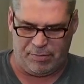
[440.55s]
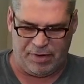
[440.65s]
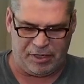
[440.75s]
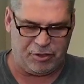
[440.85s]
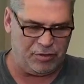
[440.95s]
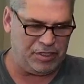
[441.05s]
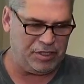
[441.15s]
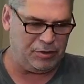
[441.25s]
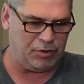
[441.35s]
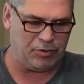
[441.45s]
Make sure it's
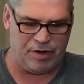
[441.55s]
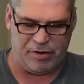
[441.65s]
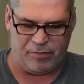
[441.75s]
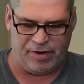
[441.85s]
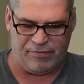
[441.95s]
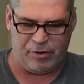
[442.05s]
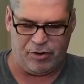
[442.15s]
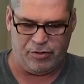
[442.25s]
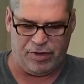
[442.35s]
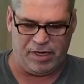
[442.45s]
still straight, whatever you're
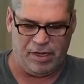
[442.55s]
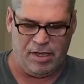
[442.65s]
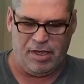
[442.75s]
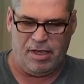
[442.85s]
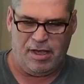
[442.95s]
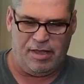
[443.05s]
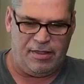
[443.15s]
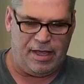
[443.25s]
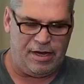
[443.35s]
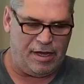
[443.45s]
doing. And
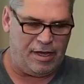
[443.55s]
then,